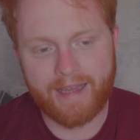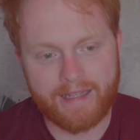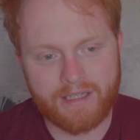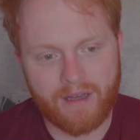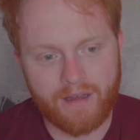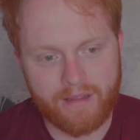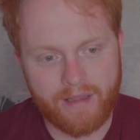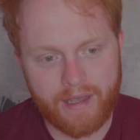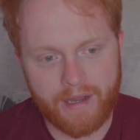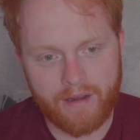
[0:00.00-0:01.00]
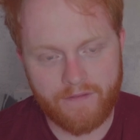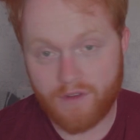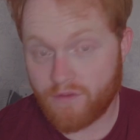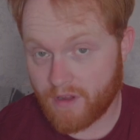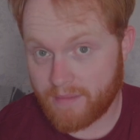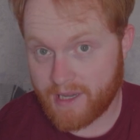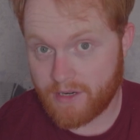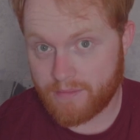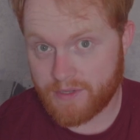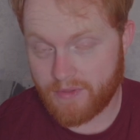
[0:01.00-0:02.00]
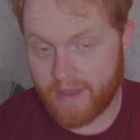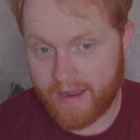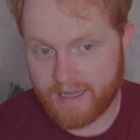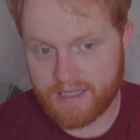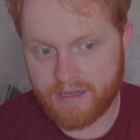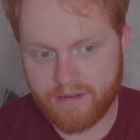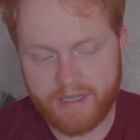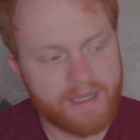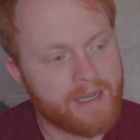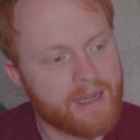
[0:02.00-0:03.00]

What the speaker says: It's on their full frame lineup, so their S series.